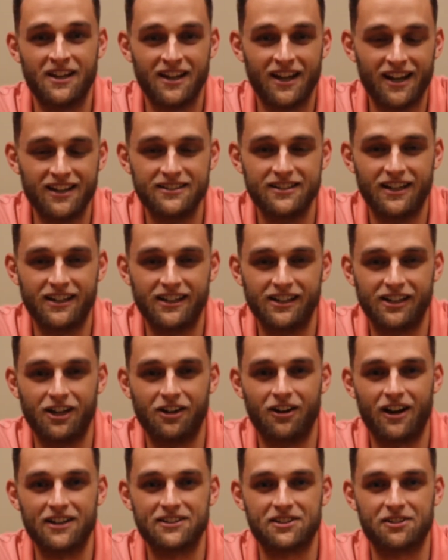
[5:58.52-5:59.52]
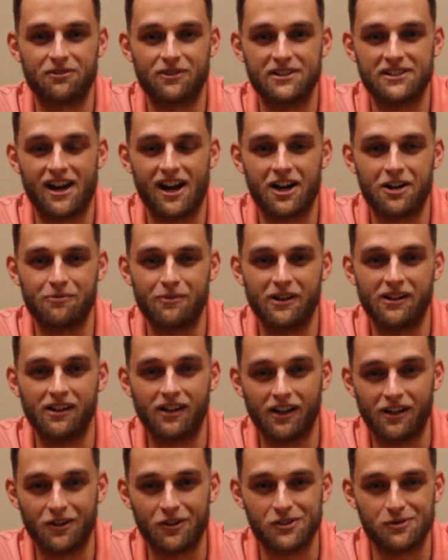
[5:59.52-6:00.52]
Hey, Danny. Congrats on
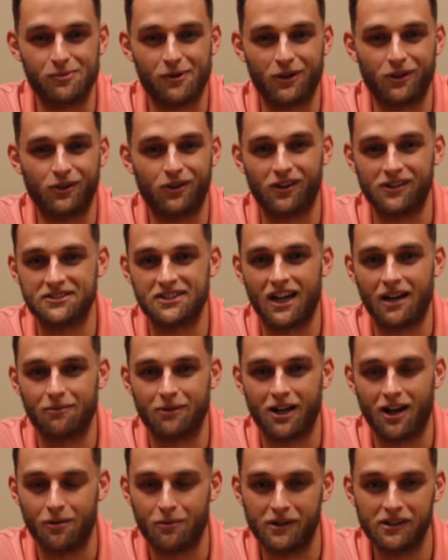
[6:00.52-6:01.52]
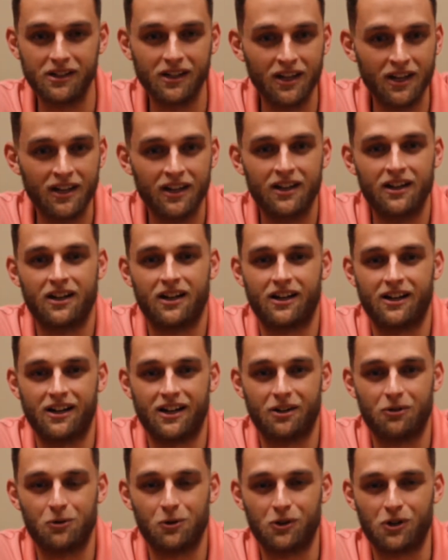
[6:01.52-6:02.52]
retirement. I know it's been a long time coming.
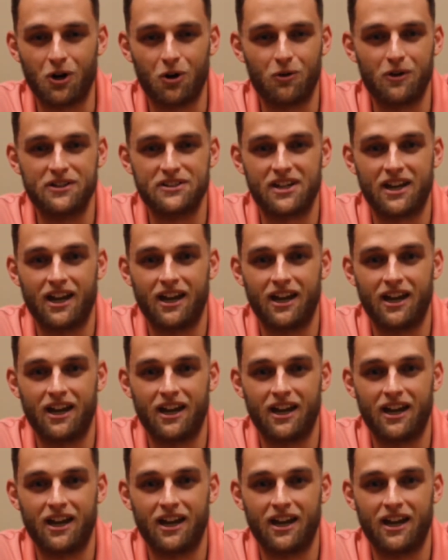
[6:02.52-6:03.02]
Uh, we'll always